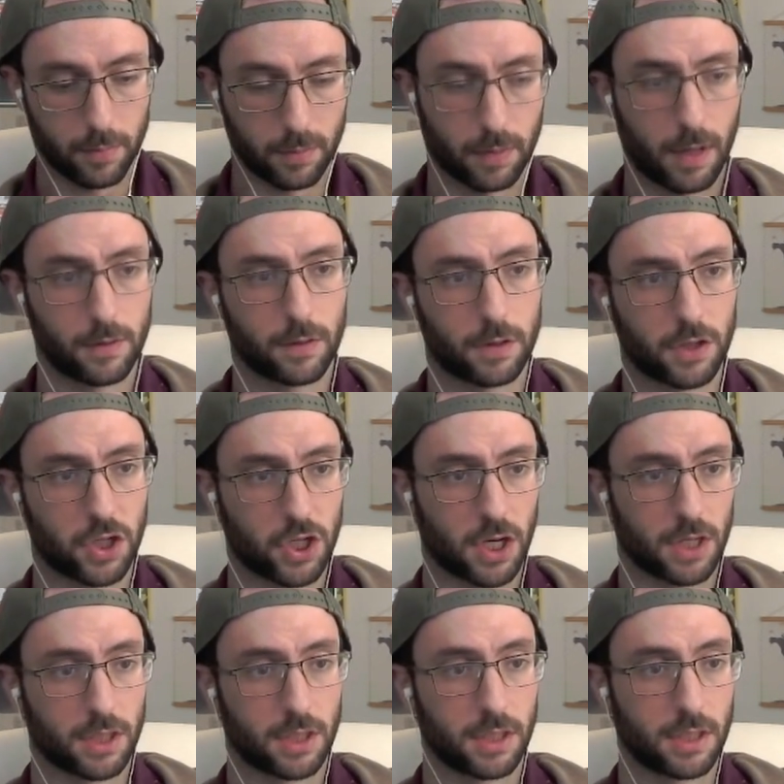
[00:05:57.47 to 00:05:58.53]
gives us a
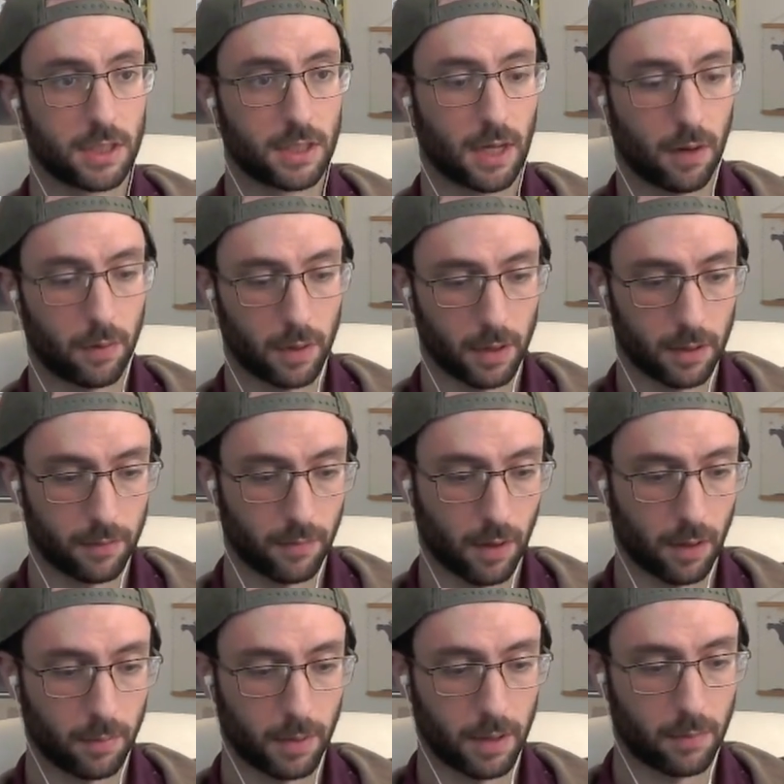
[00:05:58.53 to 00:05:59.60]
chance to see how we're going to
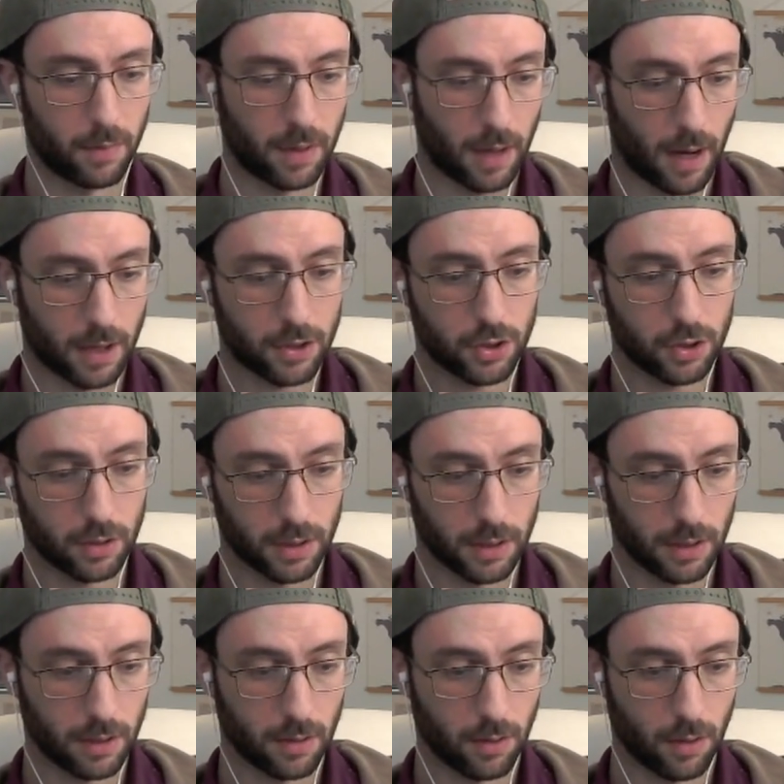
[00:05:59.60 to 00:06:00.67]
develop. And we actually
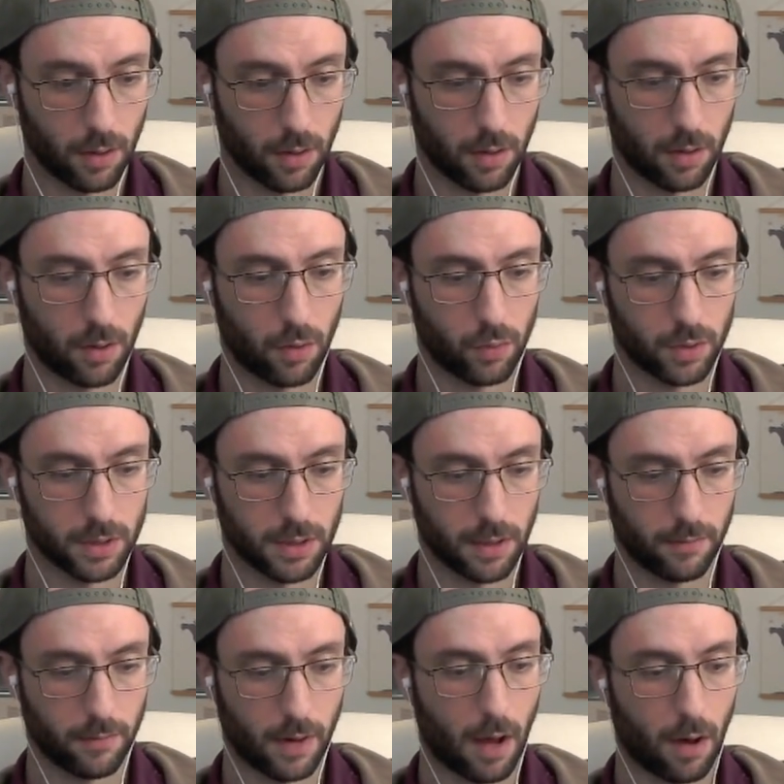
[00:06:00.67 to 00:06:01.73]
always
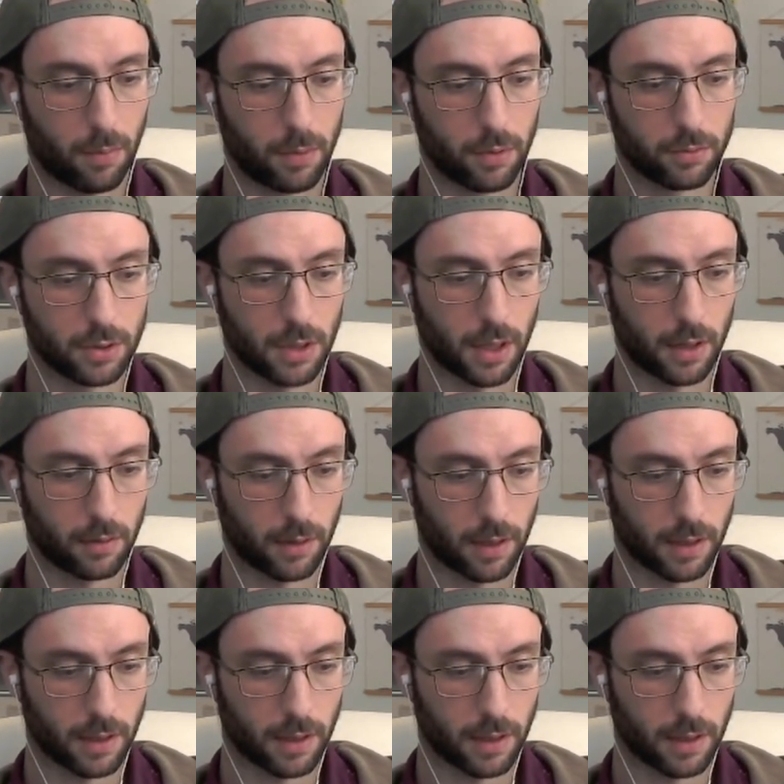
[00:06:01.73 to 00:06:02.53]
love an outpost knight, right?